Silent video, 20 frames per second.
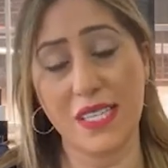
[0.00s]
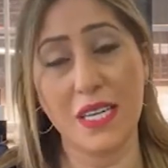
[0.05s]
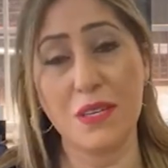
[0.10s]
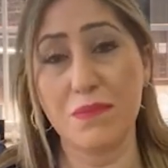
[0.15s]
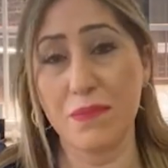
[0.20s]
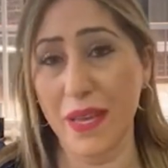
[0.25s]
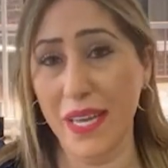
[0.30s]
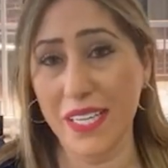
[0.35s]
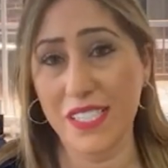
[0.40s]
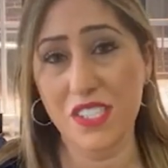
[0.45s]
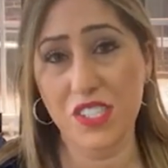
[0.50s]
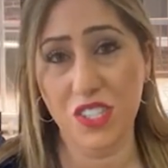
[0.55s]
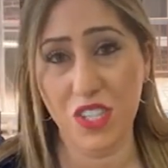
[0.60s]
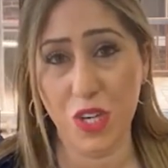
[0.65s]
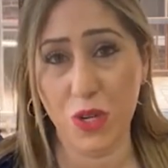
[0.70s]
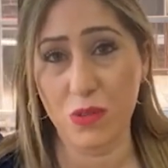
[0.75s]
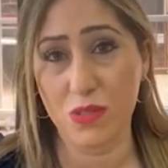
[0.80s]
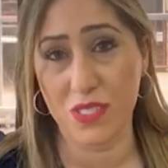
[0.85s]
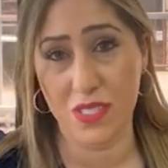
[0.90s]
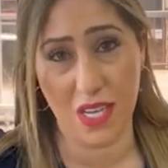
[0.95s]
It makes
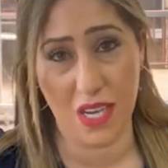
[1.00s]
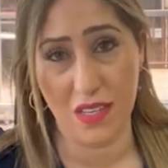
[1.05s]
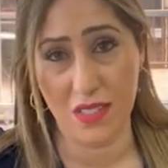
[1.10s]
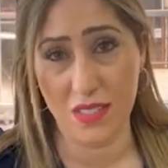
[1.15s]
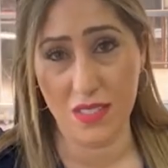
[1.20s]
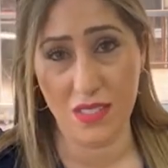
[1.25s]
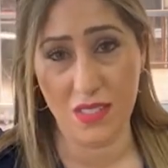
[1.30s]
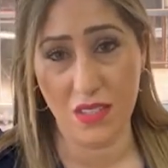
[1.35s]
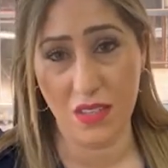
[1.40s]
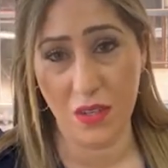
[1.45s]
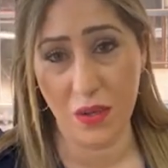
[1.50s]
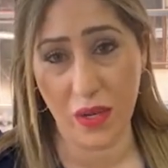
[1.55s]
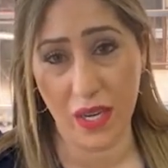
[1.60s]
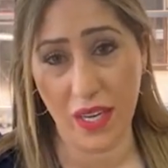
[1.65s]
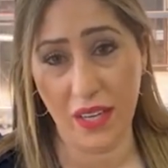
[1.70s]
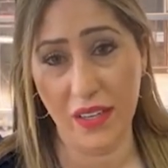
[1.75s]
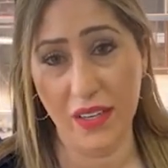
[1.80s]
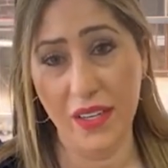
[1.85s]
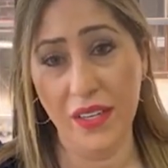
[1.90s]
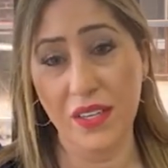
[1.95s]
no sense, okay?